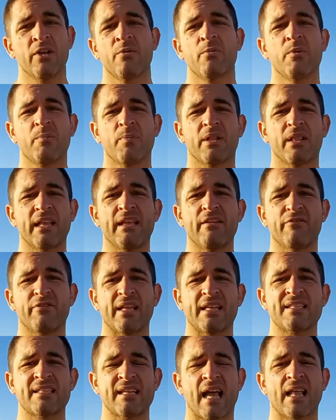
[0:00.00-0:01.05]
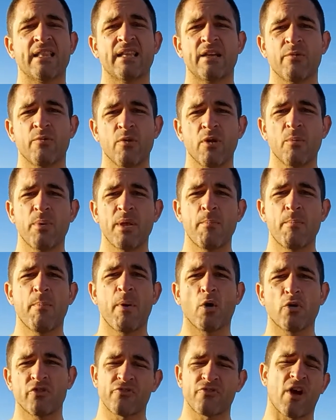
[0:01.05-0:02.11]
we believe that Sunday will be
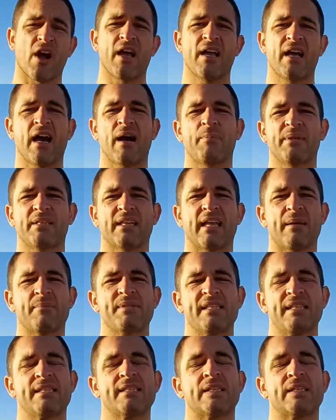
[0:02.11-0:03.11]
bone dry up at Kempsey.